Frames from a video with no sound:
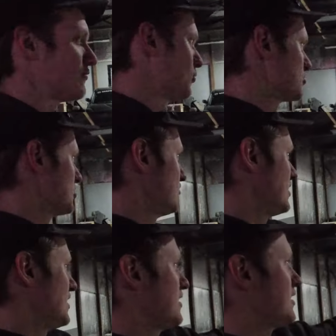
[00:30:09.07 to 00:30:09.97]

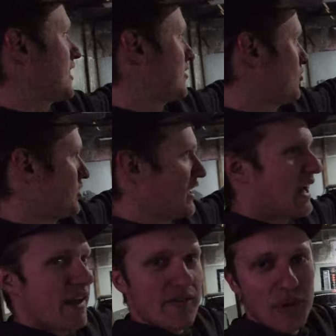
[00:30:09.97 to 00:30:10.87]
Fortunately, I only
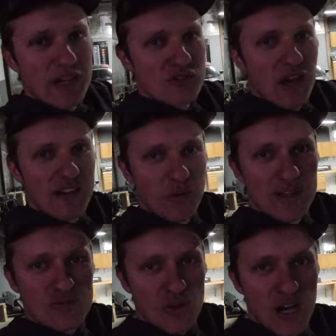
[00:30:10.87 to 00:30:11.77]
have my
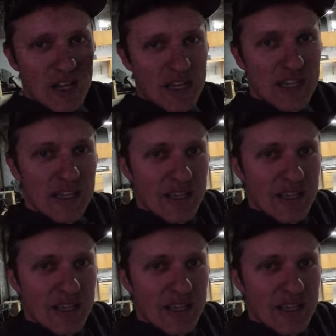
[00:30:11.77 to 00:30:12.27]
driveway as rock,